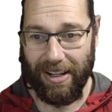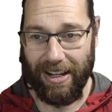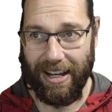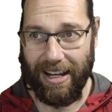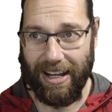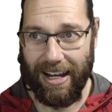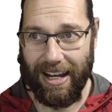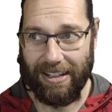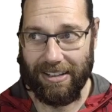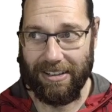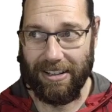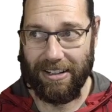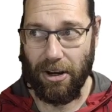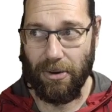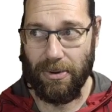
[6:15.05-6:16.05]
I
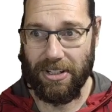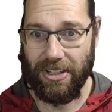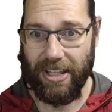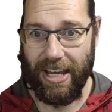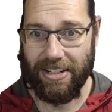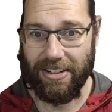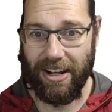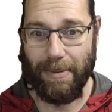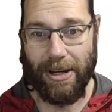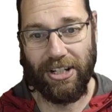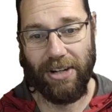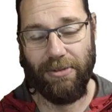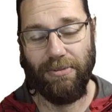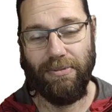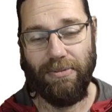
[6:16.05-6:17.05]
go into that. I'm
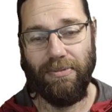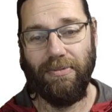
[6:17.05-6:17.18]
actually